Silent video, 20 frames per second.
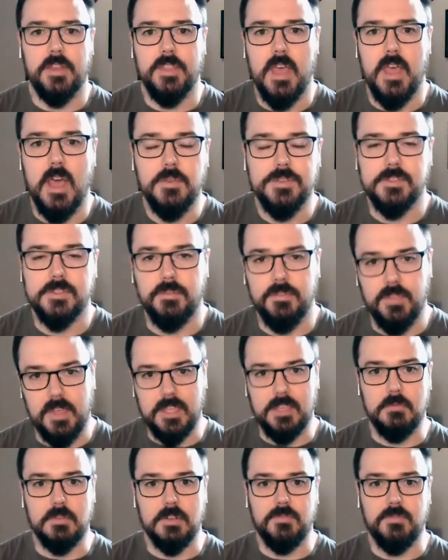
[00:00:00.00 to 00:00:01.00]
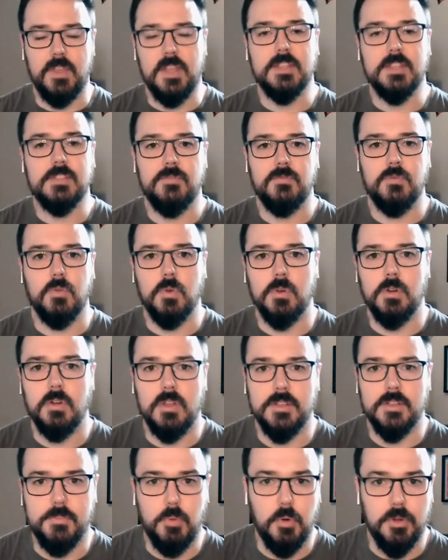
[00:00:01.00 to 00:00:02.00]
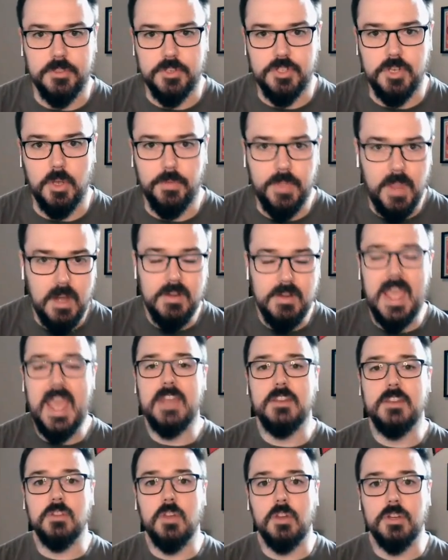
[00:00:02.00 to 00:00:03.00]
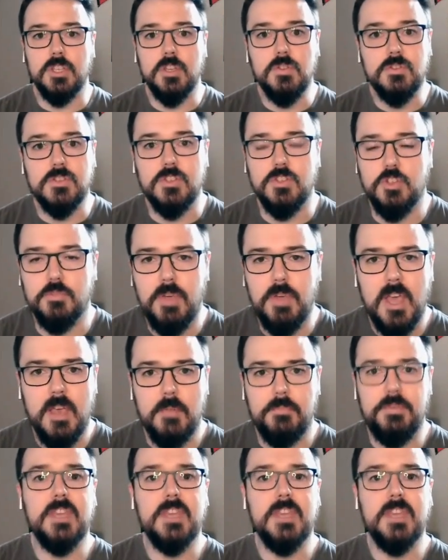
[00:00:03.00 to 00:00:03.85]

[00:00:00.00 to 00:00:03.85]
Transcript: of On the House. So thank you in advance for supporting the show there. And you can go to YouTube.